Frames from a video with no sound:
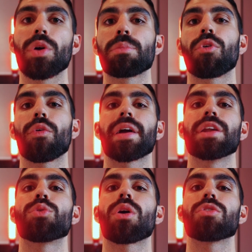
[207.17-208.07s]
quick, before we get
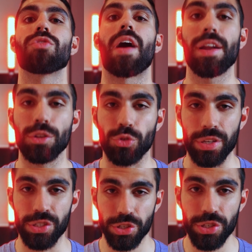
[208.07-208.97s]
into our final
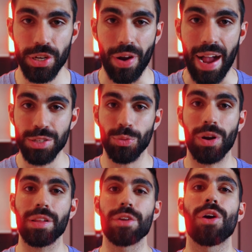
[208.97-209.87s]
transition here, I just
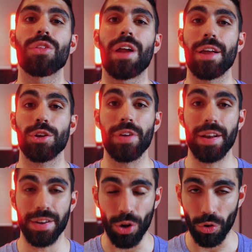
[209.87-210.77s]
wanna let you know that I
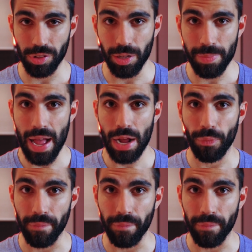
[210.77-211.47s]
created an overlay pack